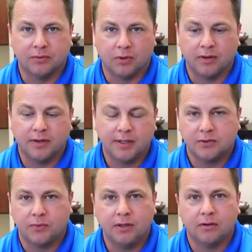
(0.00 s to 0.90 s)
What are the things
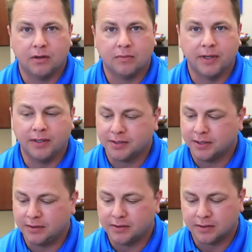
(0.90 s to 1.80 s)
that we can automate? Let's
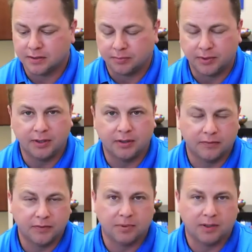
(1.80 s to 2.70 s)
get these things completely
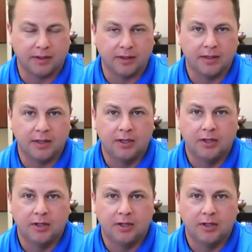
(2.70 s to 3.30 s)
off the plate.